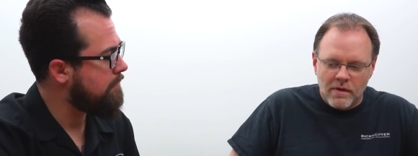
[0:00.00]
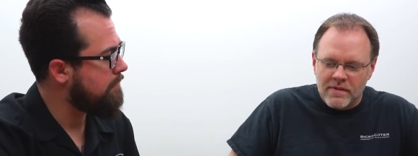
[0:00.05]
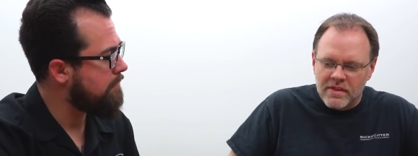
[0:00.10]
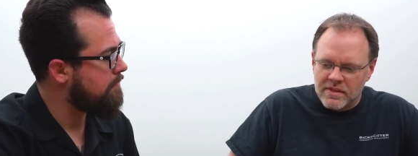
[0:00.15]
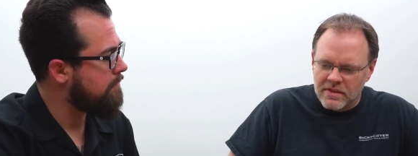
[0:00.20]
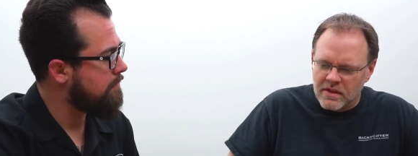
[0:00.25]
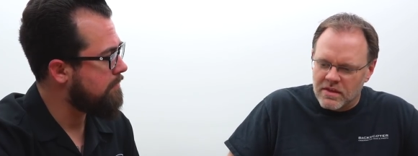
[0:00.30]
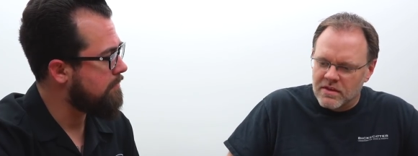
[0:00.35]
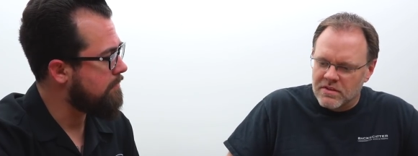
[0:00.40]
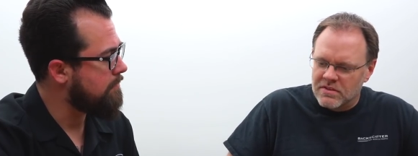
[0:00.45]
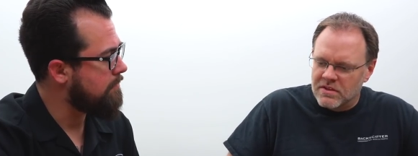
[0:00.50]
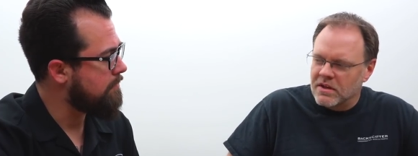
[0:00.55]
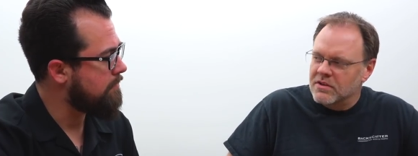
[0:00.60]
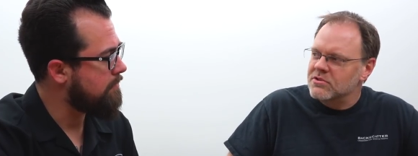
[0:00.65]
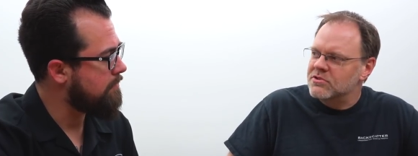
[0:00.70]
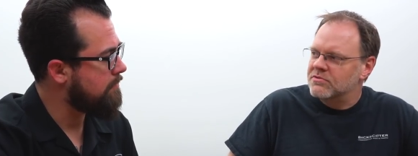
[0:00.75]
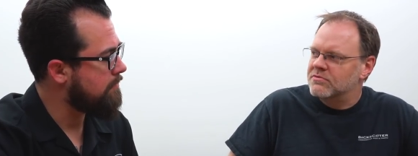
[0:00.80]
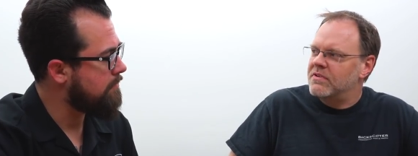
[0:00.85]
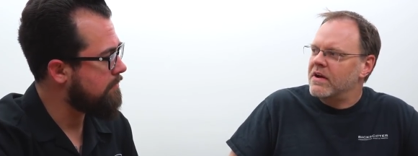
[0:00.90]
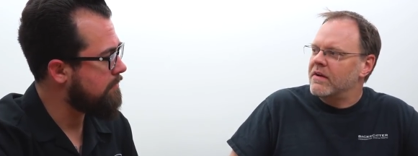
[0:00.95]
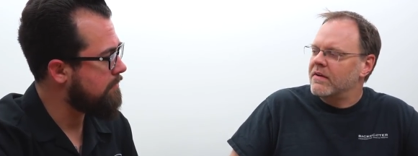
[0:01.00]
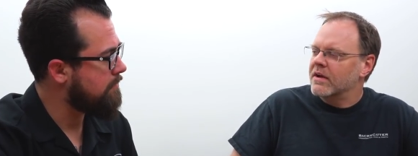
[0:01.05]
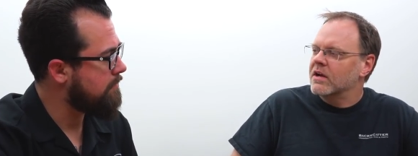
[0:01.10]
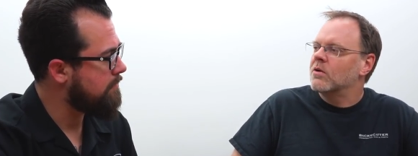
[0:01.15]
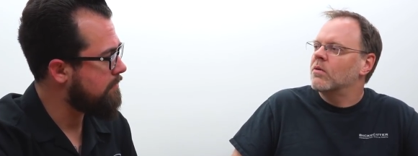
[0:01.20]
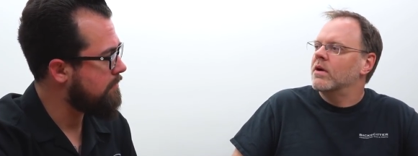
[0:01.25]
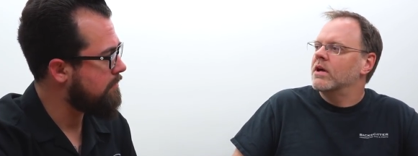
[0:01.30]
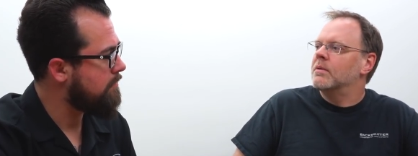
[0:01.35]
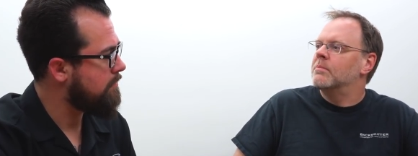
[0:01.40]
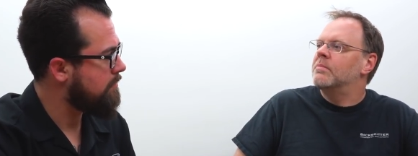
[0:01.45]
Speaker 1: Well, it, it does
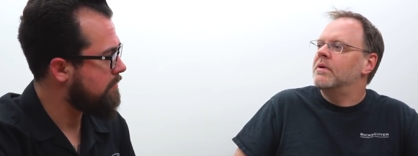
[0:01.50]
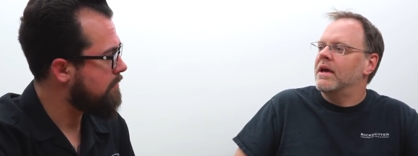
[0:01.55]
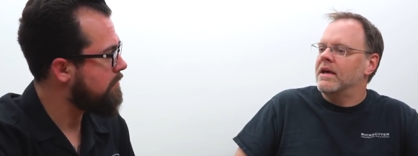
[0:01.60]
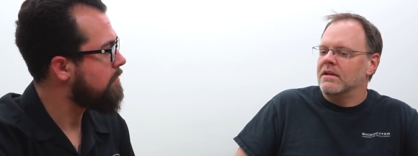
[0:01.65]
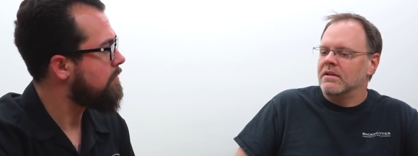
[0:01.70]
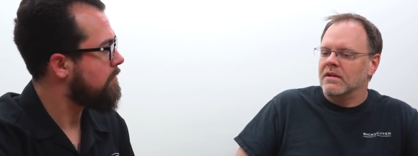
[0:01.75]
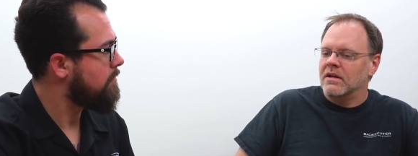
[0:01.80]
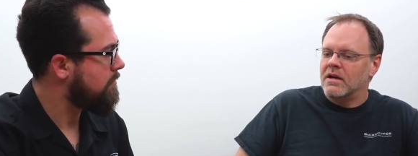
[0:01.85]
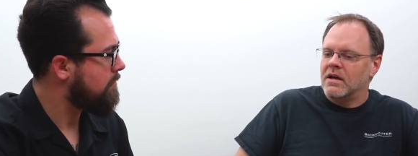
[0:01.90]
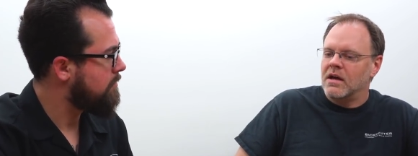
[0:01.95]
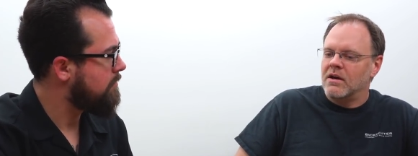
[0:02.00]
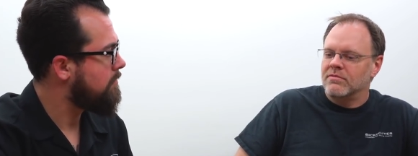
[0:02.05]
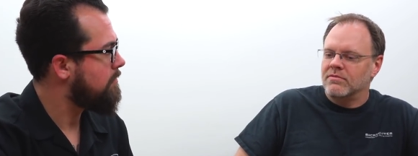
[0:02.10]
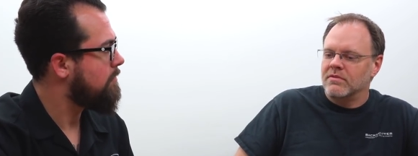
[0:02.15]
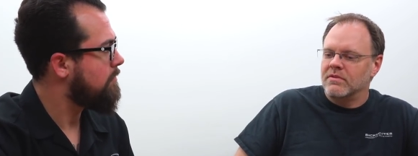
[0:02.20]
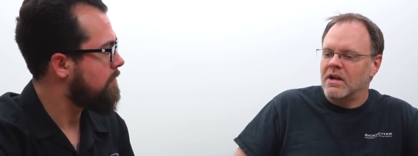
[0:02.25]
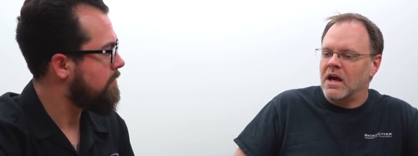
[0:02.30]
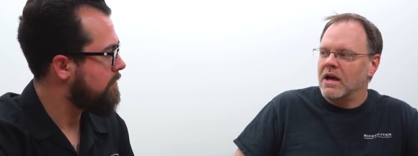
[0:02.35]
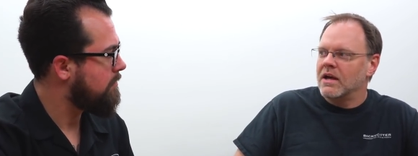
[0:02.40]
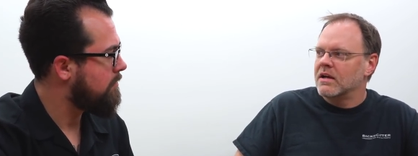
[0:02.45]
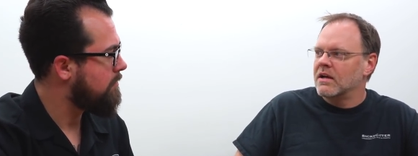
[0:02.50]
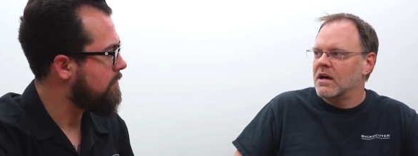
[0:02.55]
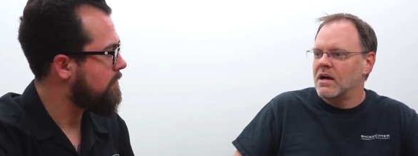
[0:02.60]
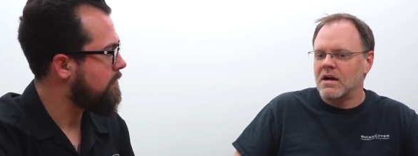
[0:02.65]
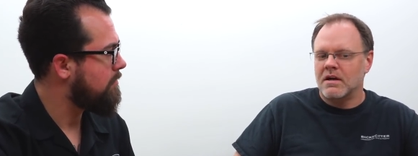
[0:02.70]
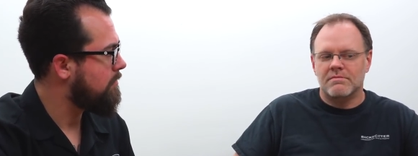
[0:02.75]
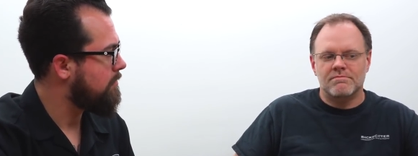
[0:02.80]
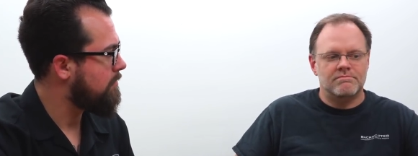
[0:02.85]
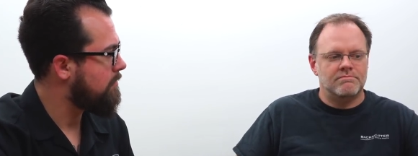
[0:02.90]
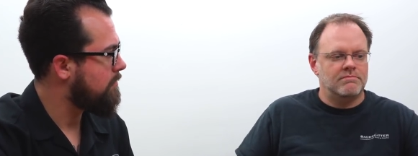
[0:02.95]
vary quite a bit. Uh, for
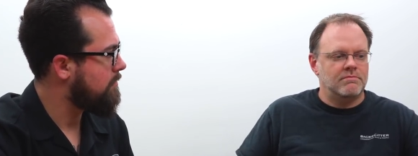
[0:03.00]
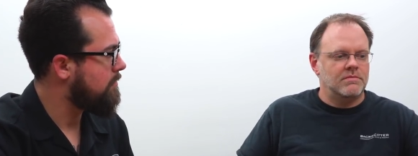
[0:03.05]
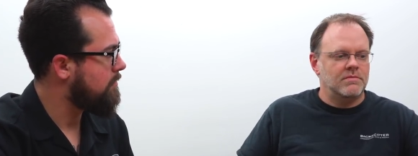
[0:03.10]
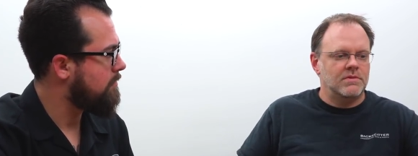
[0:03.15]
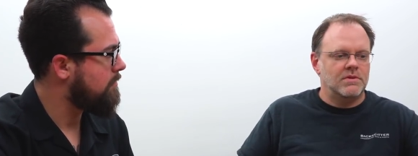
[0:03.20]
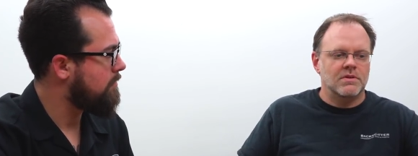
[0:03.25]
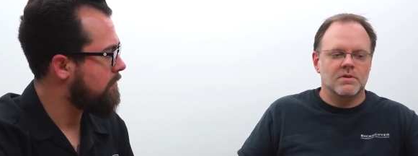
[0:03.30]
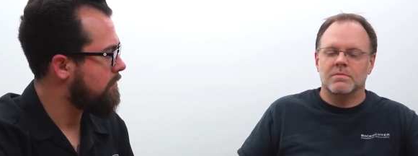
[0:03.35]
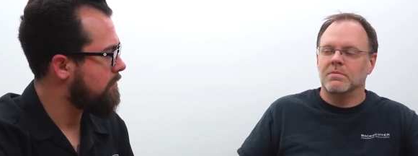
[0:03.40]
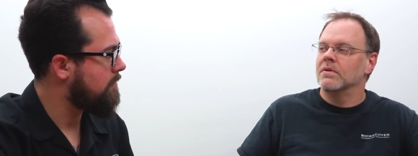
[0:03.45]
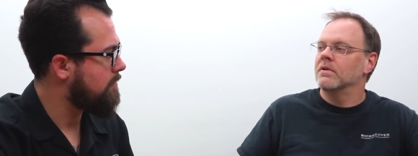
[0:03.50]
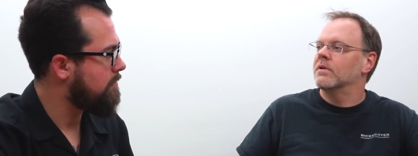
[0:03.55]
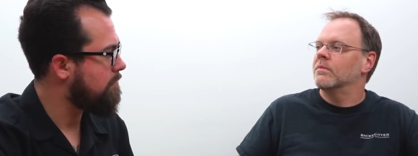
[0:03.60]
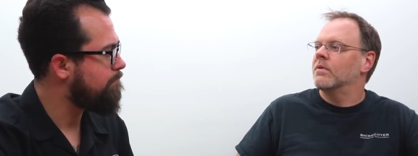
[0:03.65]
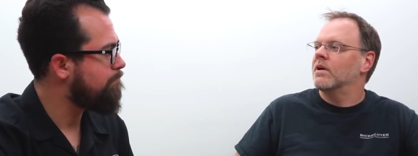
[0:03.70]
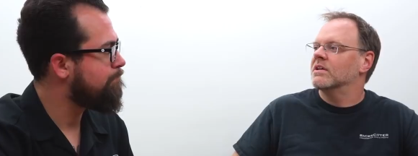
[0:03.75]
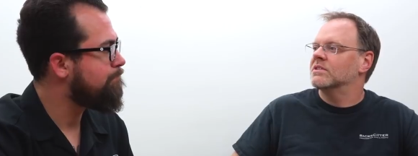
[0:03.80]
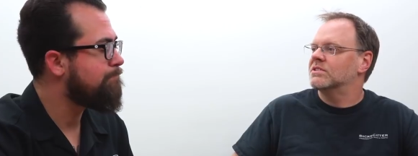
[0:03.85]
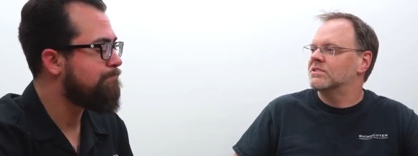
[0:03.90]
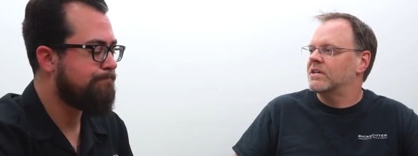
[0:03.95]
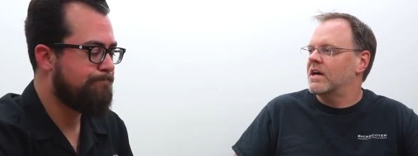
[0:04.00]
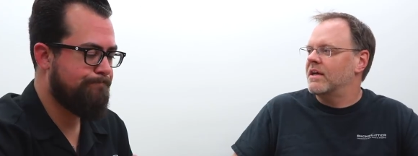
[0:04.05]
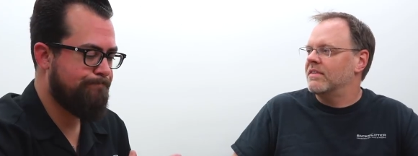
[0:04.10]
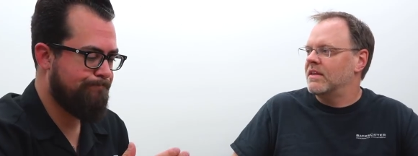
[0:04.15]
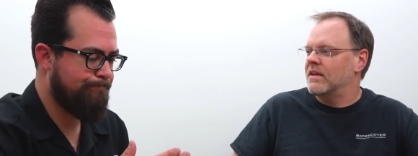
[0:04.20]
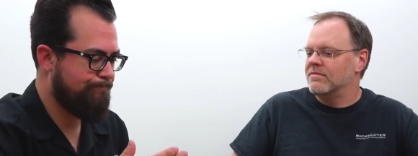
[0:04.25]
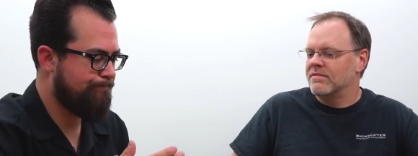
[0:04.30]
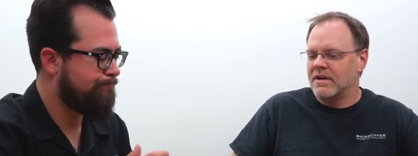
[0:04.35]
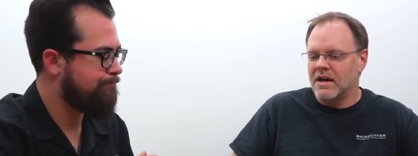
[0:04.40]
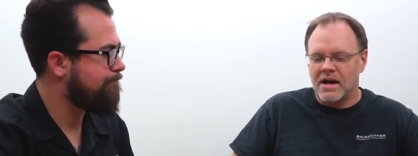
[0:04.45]
Nikon, you're pretty well
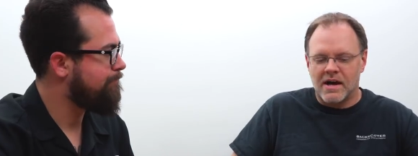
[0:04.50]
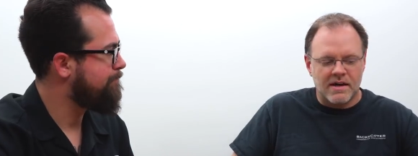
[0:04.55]
set.